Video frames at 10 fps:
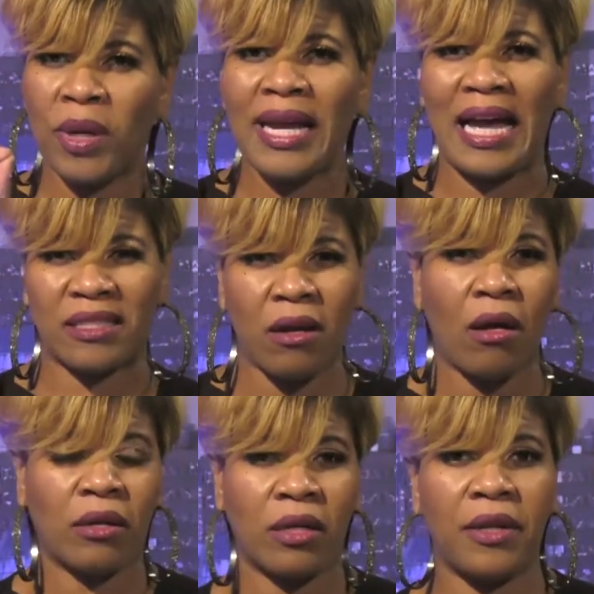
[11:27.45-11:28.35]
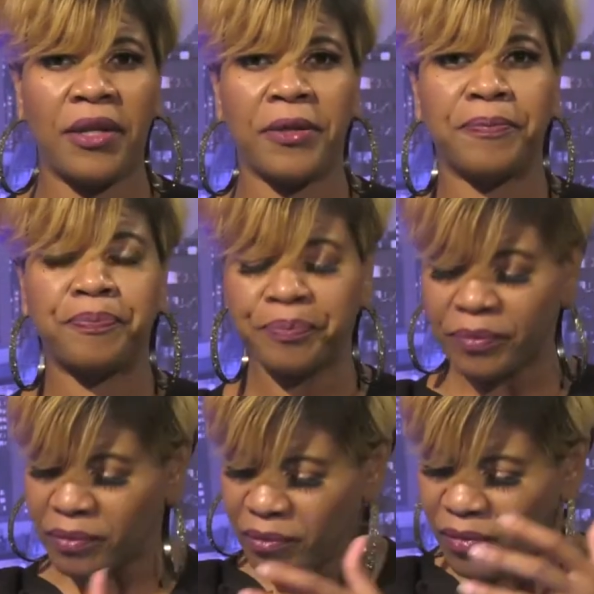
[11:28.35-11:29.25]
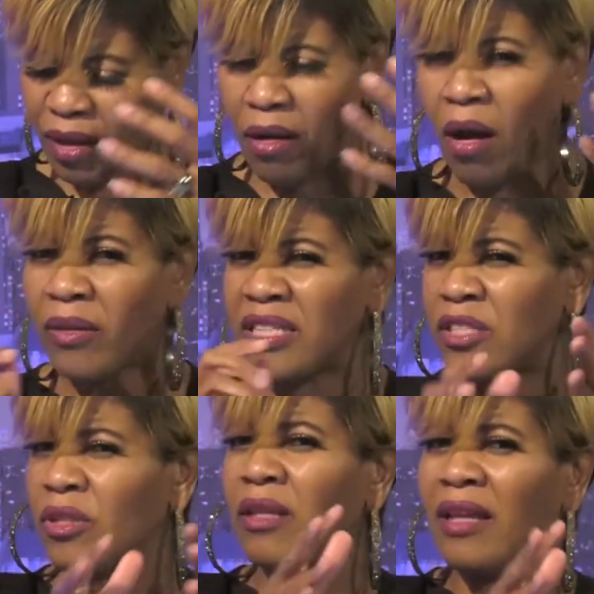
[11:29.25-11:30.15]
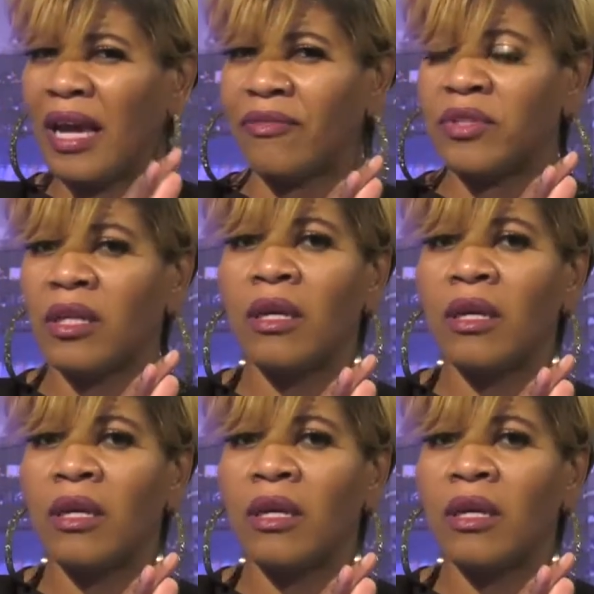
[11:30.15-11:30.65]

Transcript: God's called her to do. All these things on the left.